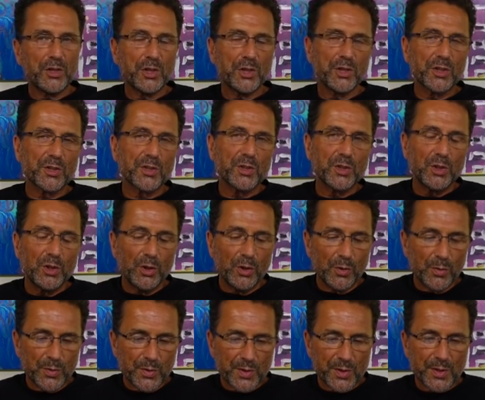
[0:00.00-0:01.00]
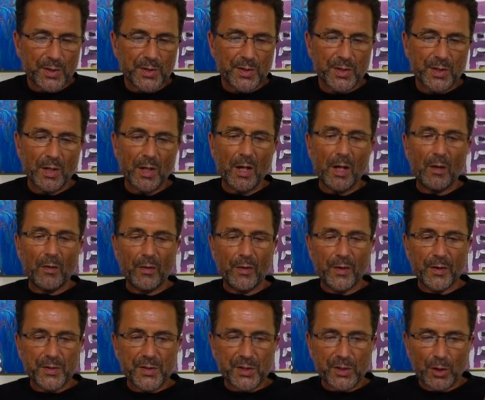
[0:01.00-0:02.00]
She just uses
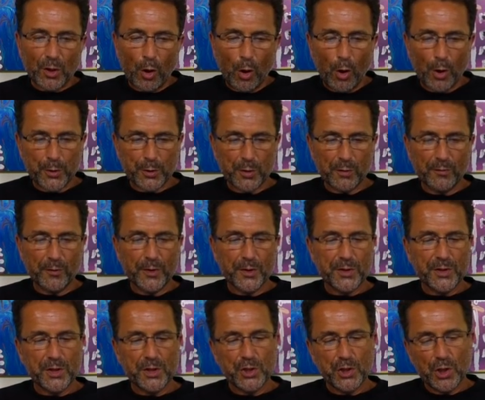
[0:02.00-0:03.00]
this controversy,